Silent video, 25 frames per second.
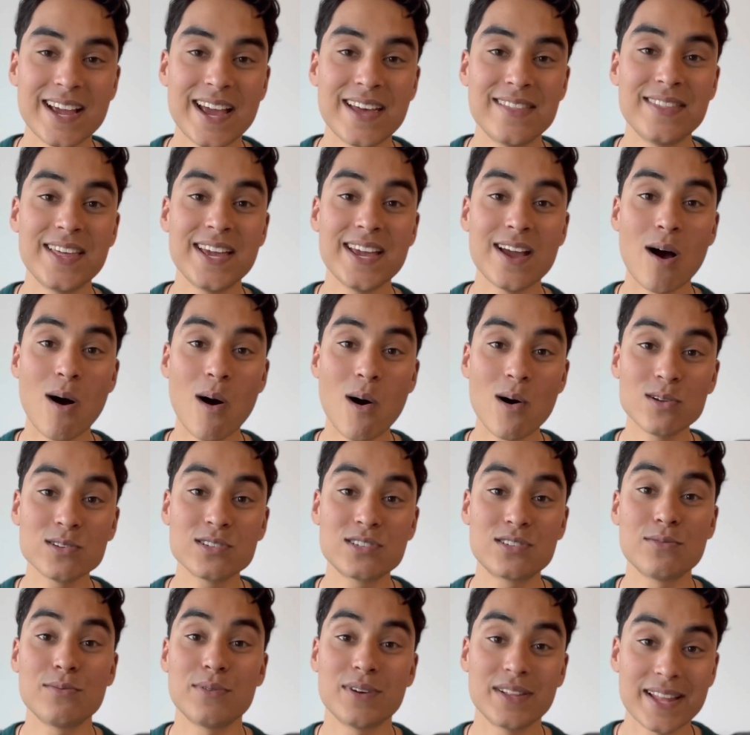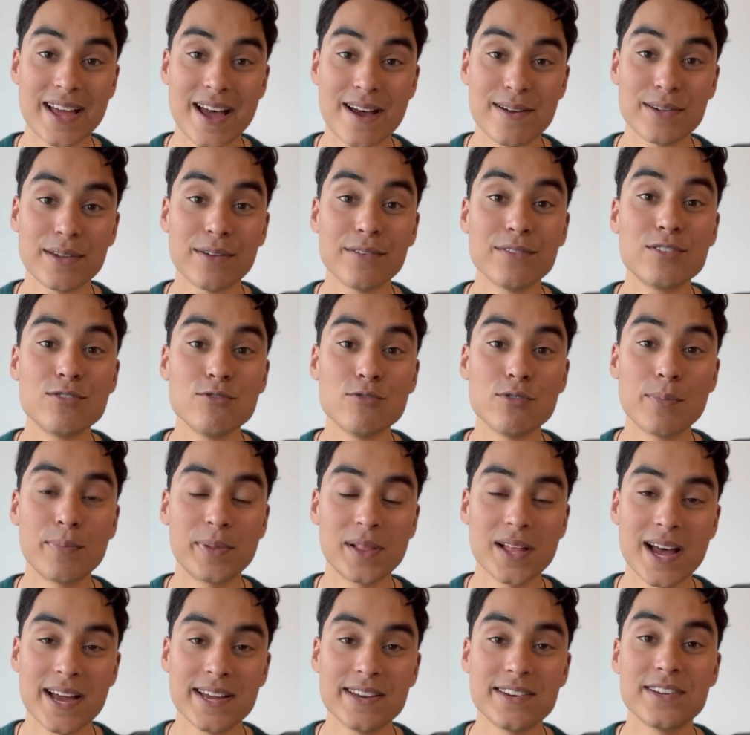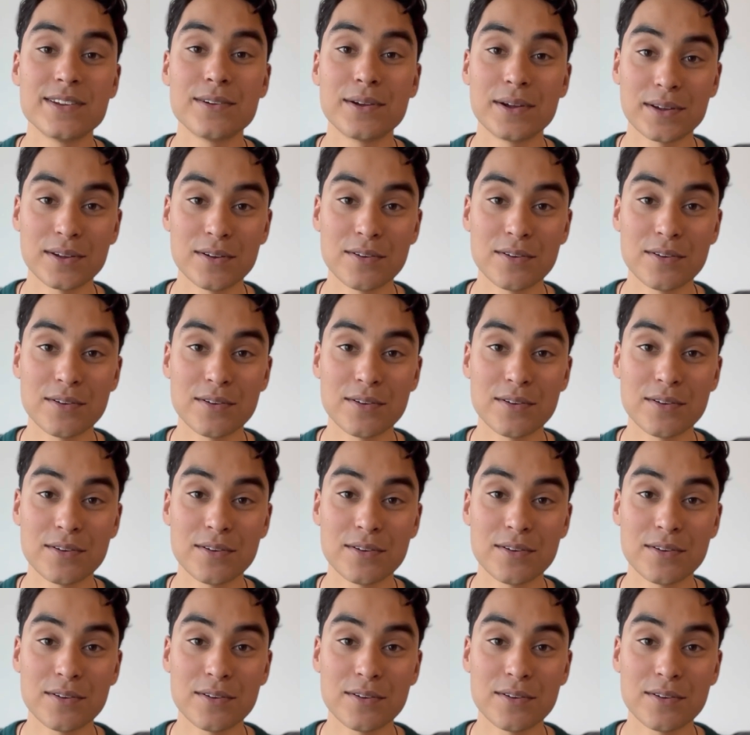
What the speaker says: and they also allow you to apply during